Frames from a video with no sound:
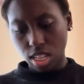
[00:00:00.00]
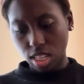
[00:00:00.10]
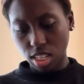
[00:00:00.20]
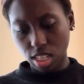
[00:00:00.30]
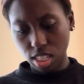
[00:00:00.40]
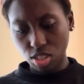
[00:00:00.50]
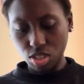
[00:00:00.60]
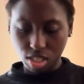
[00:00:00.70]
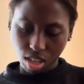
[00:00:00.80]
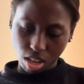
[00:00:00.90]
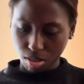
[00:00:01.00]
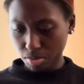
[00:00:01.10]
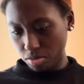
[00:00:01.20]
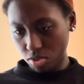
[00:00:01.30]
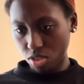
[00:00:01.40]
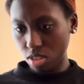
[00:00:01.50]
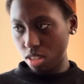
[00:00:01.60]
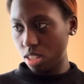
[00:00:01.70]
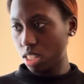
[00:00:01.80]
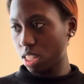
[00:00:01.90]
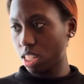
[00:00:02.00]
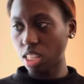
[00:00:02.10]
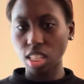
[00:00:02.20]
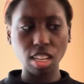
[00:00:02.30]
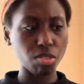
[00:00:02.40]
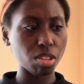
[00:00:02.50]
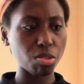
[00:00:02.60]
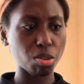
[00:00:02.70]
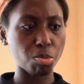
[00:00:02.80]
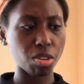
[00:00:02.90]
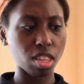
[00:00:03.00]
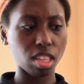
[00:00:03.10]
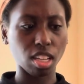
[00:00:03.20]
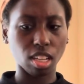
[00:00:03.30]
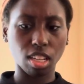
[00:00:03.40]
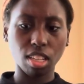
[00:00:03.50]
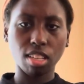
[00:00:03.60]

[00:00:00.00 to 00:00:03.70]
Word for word: did this just come? Because I think I only ordered one thing.